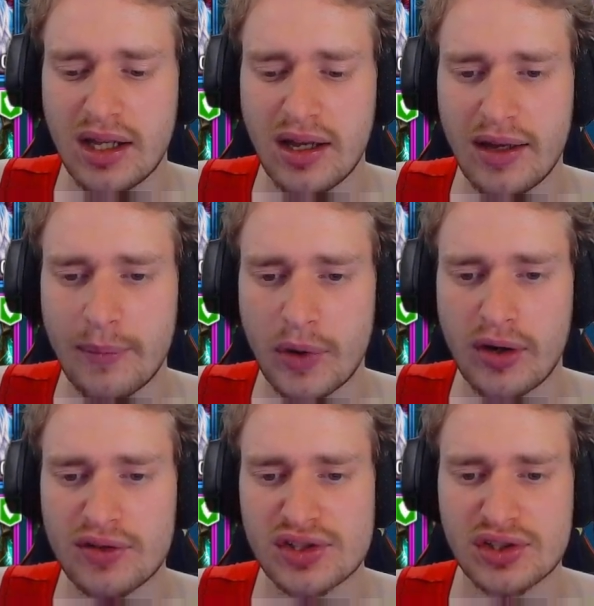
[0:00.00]

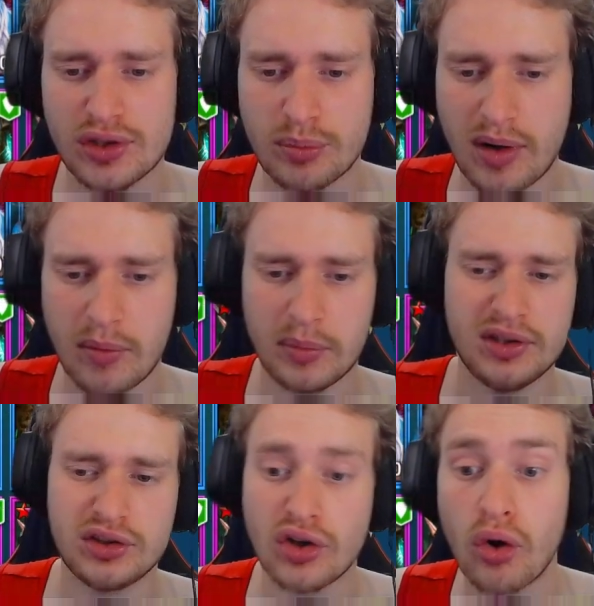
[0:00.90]
Obviously, you probably
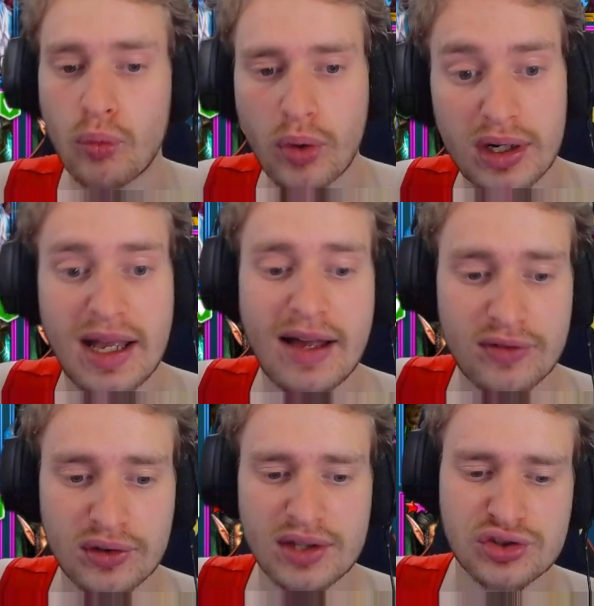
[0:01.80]
don't want to have
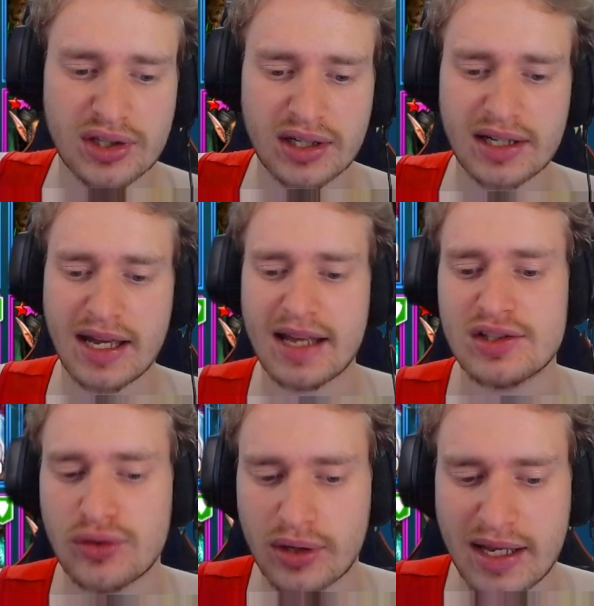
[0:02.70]
a legendary
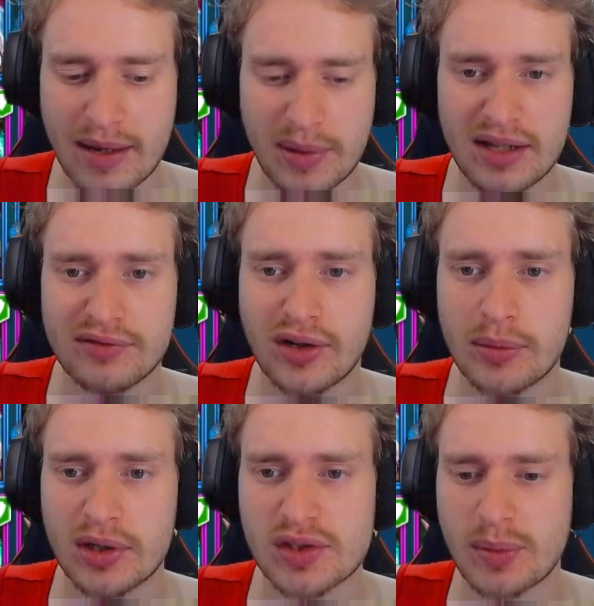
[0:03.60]
as your campaign
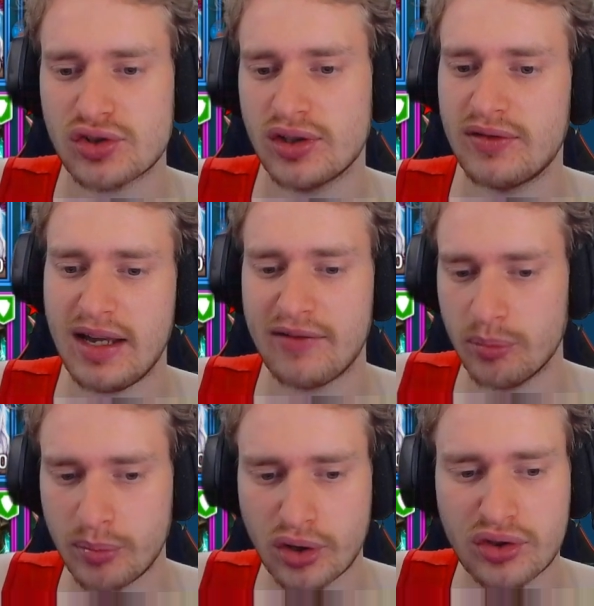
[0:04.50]
farmer, especially if you have to
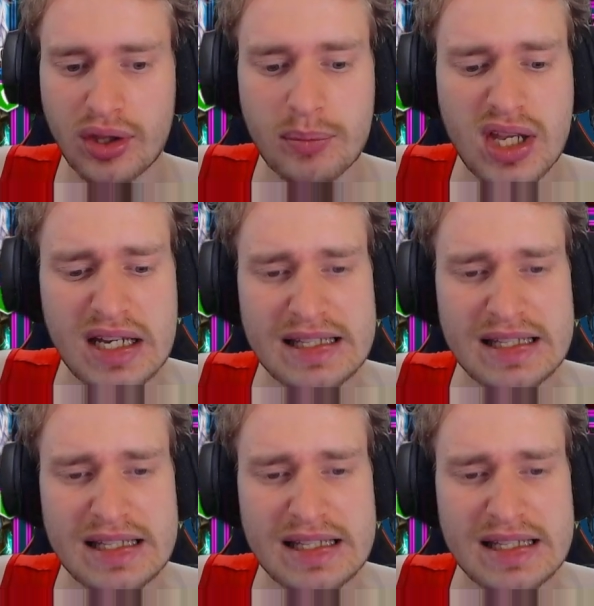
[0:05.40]
book them.